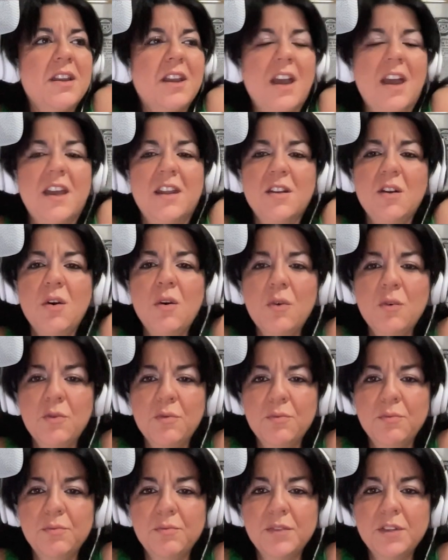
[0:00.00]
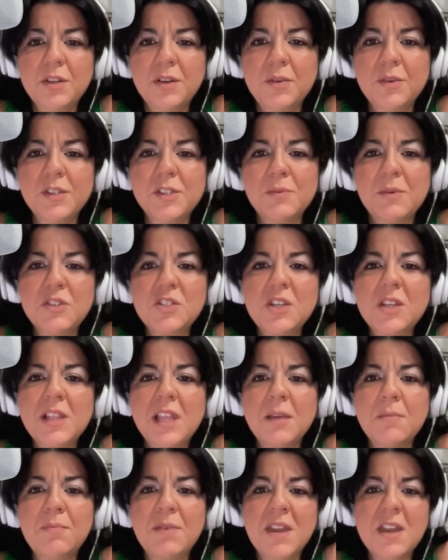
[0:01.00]
at home, especially
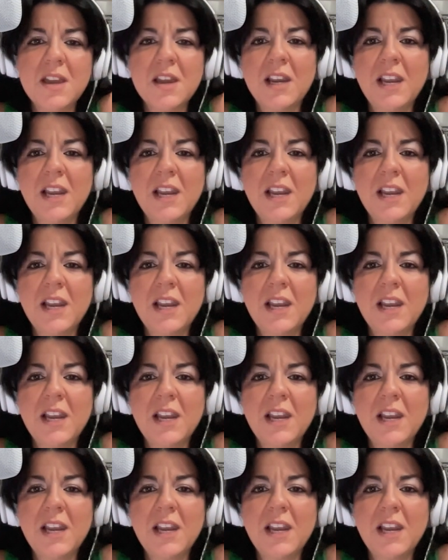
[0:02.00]
like being